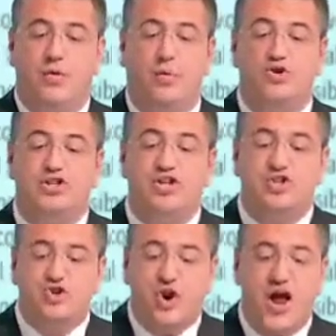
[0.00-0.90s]
was
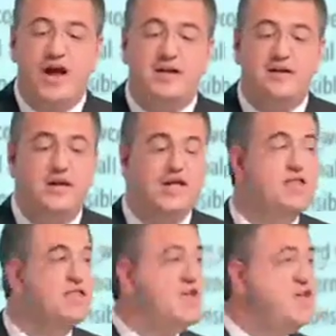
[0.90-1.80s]
enshrined
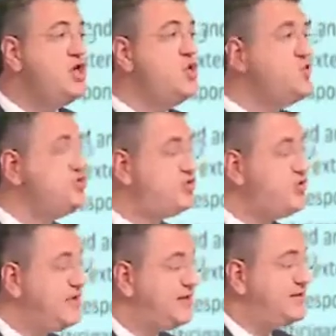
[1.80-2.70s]
in the EU's
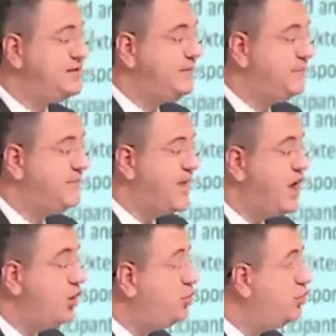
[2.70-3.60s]
treaties.
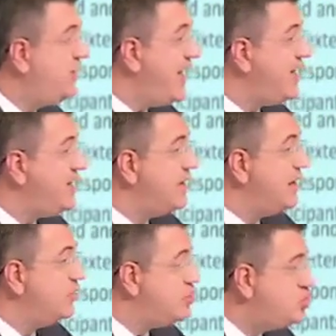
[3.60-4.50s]
Today,
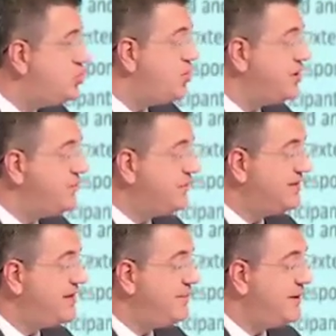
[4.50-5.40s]
during the
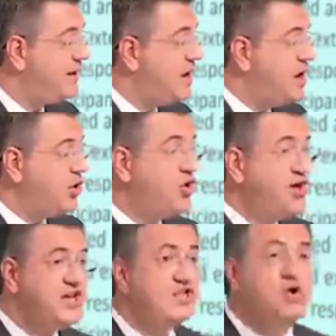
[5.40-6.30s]
pandemic,
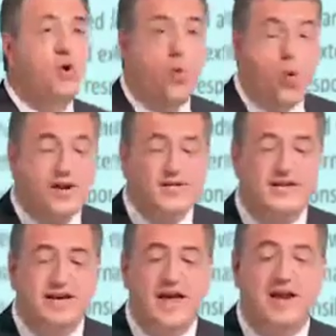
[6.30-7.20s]
cohesion once
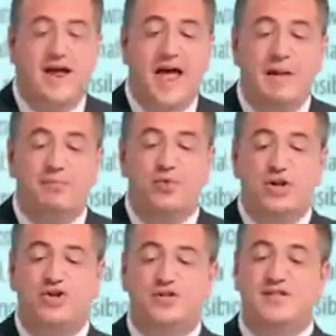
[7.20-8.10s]
again helped
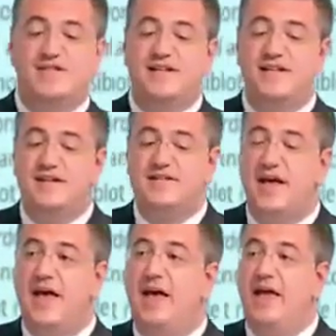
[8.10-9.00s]
regions and cities
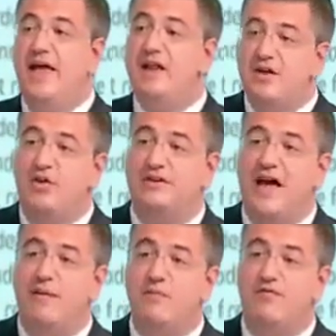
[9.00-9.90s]
in their
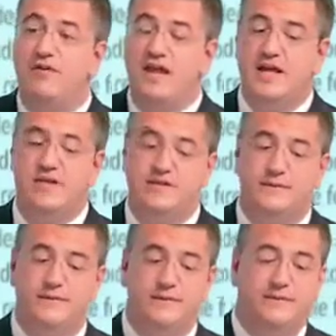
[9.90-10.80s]
time of need.
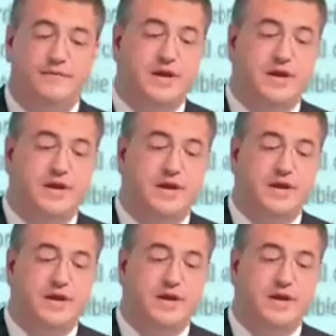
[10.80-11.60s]
The